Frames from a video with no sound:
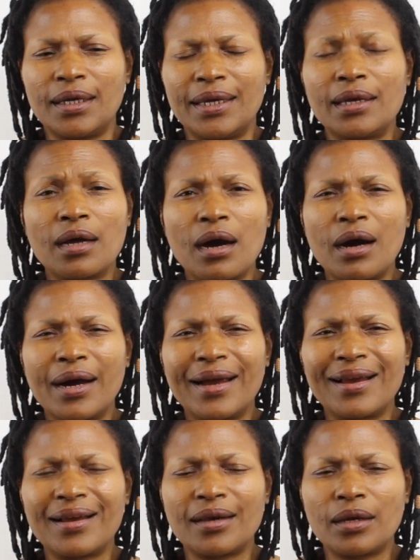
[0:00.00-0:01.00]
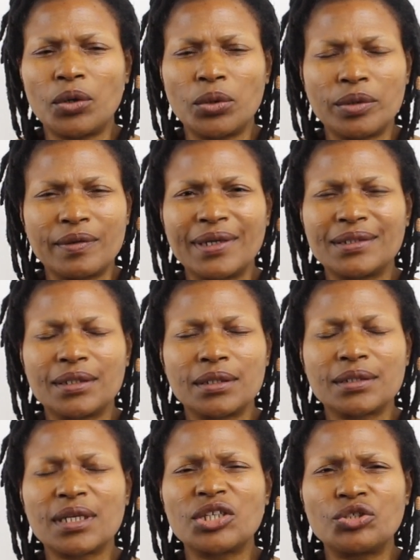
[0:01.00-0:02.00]
in our heart, all around
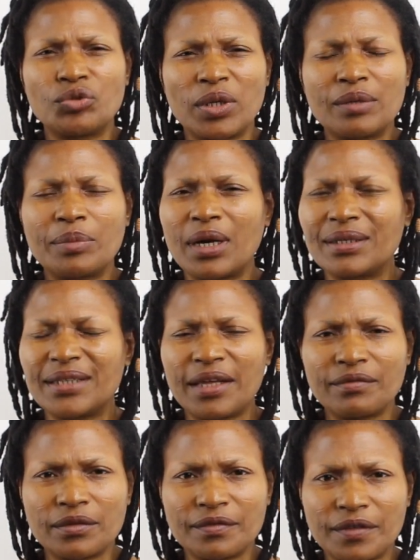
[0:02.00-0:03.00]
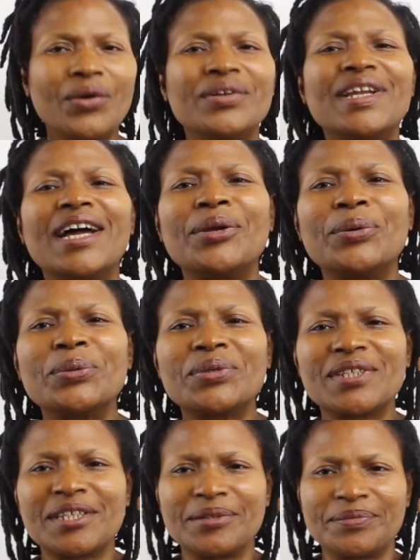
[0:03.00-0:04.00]
us, a straight path never fails. On that
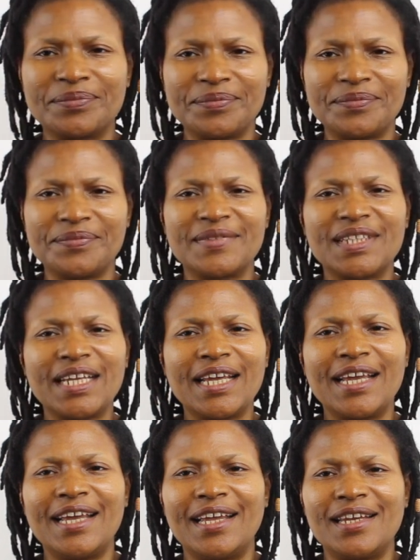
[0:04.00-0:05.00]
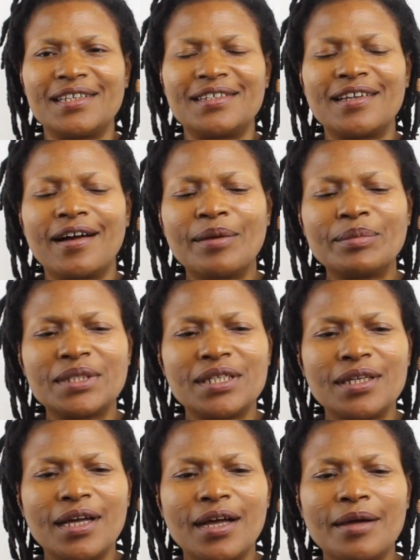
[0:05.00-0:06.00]
note, it is time
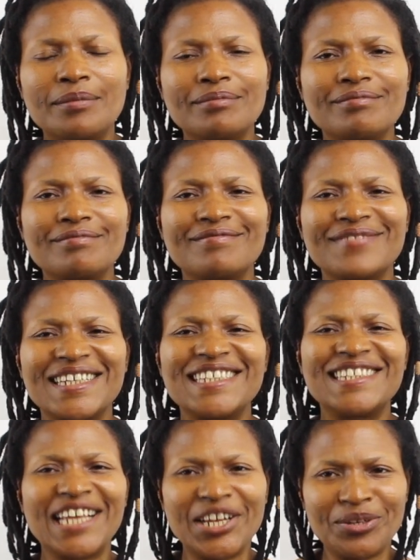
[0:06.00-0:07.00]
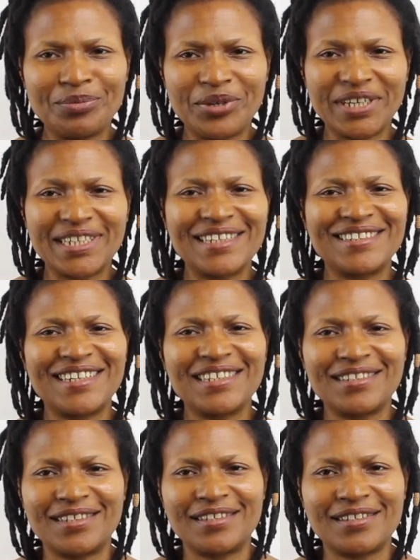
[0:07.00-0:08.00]
to celebrate
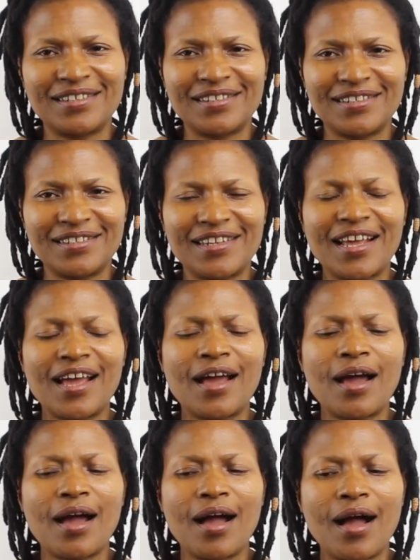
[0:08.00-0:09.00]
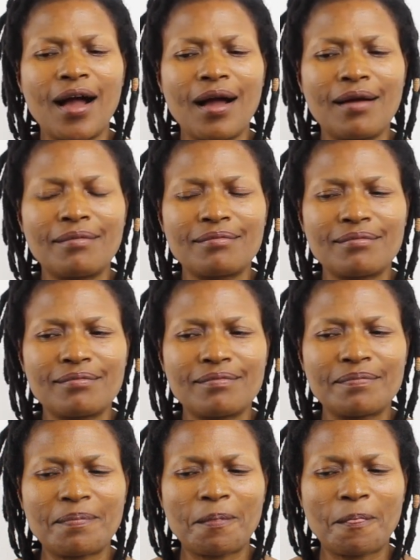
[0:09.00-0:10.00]
ancestors.
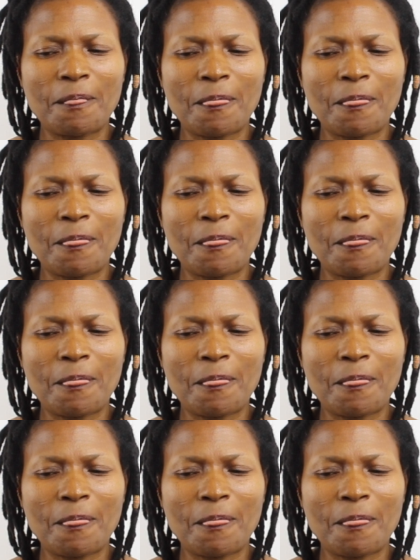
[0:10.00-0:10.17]
When